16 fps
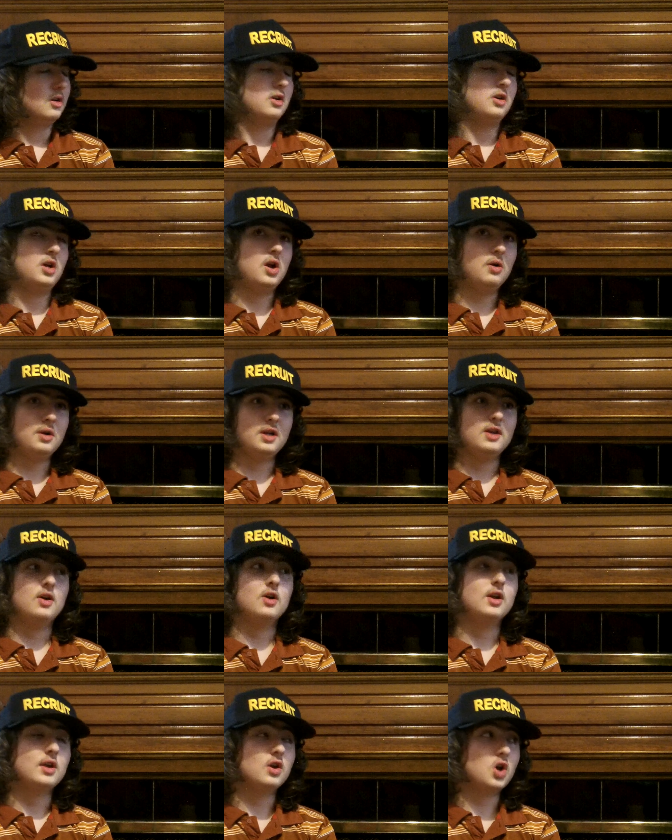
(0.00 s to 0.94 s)
Cody,
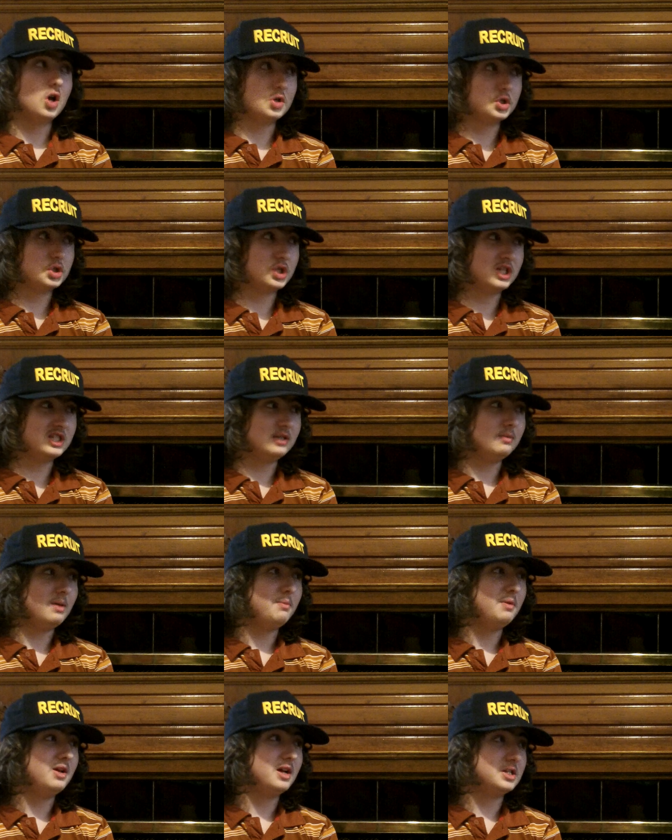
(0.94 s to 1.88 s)
are you contradicting me
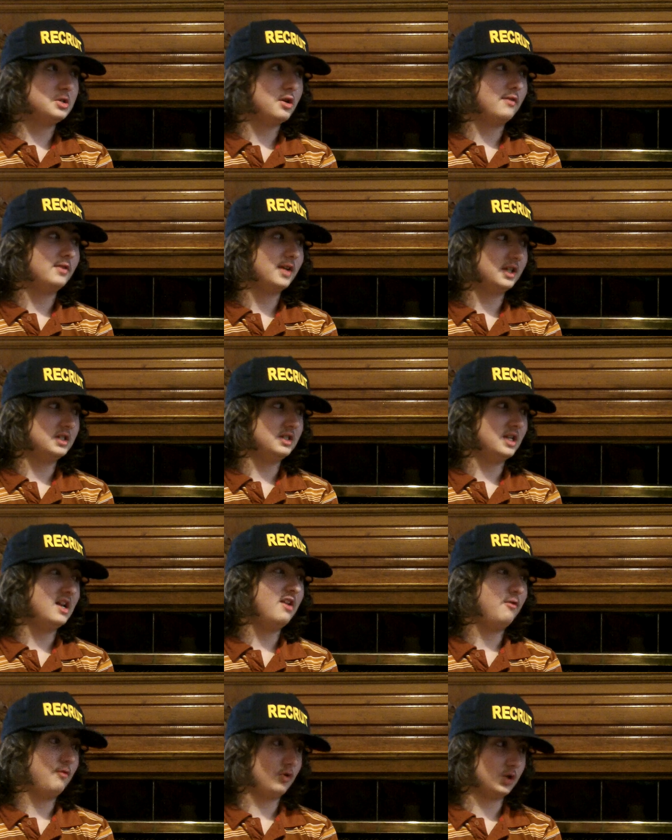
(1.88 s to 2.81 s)
because you have
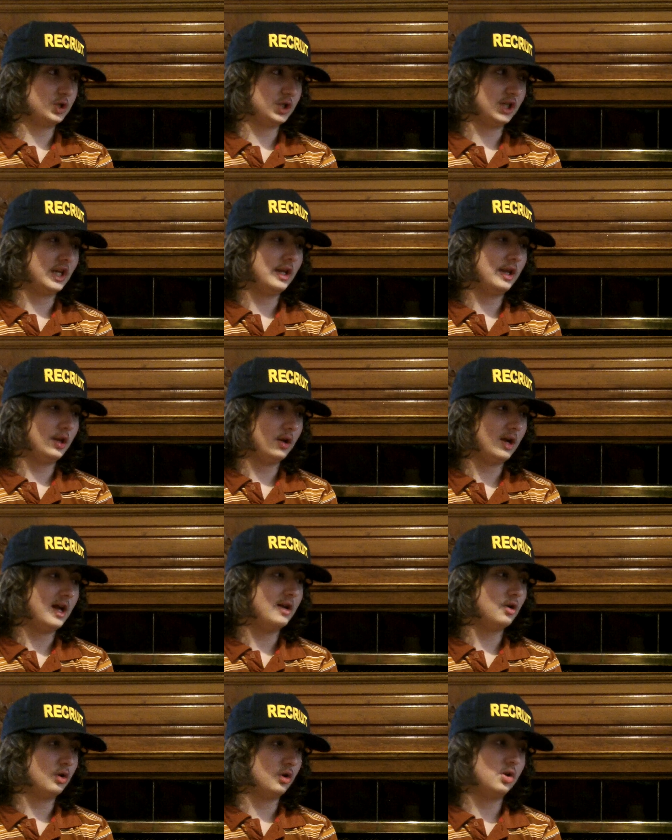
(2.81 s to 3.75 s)
1984 stuck in your
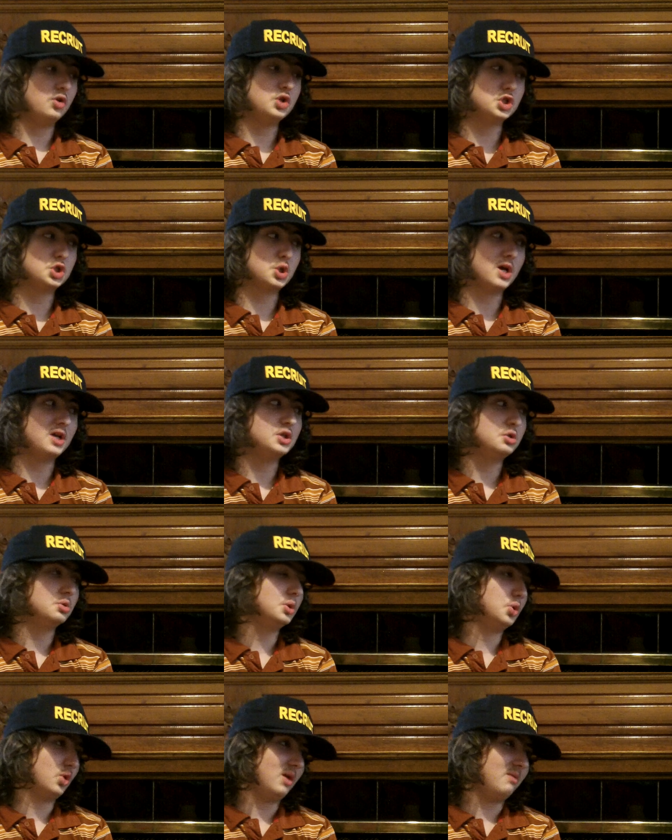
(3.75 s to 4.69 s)
head, or are you just trying to
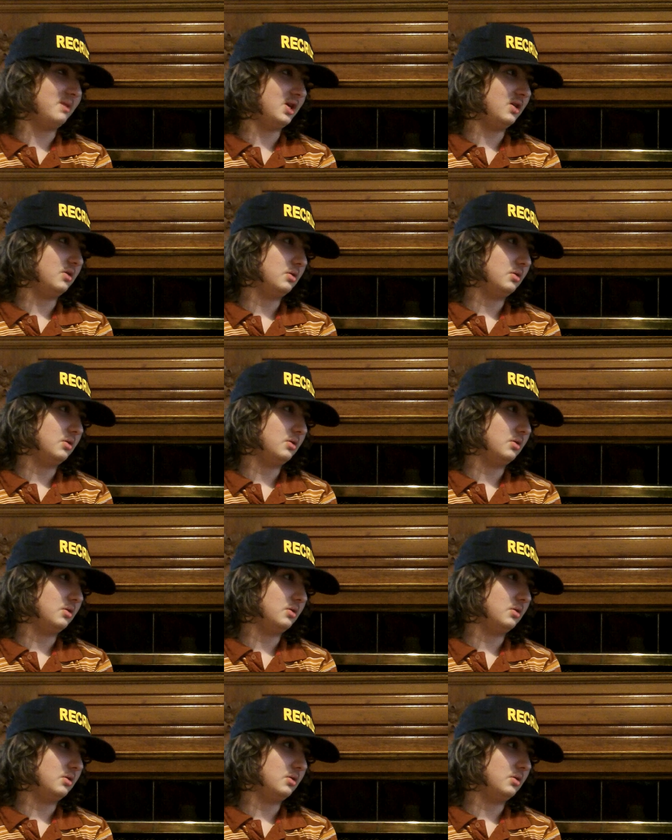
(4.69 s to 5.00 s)
annoy me?